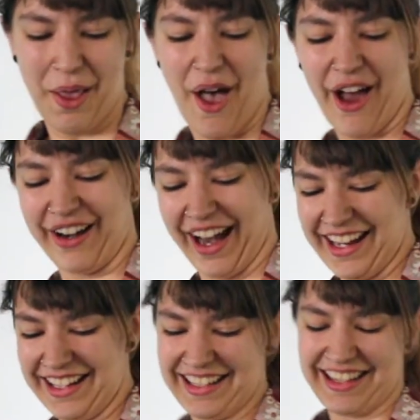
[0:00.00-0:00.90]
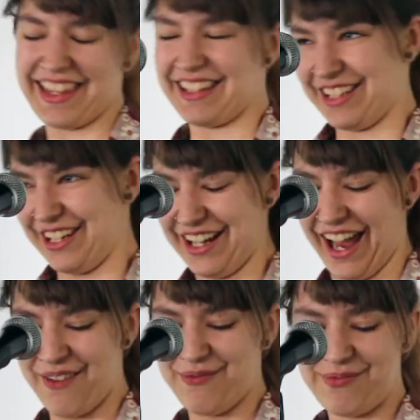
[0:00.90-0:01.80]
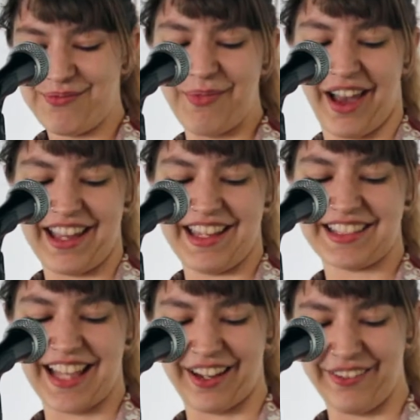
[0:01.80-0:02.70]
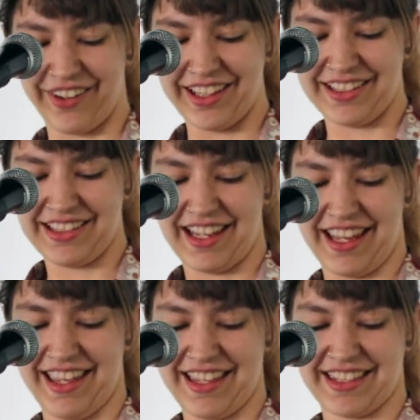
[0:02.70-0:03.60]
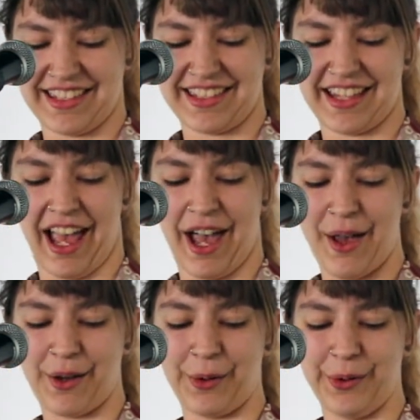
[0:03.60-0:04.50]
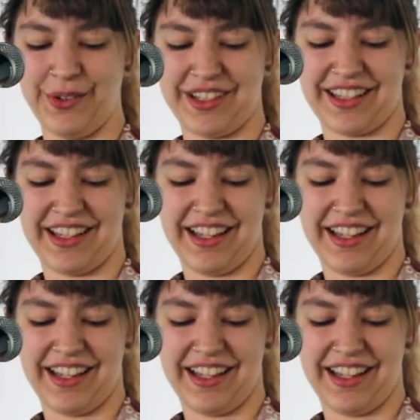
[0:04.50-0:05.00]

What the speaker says: All right, thank you. My second one is called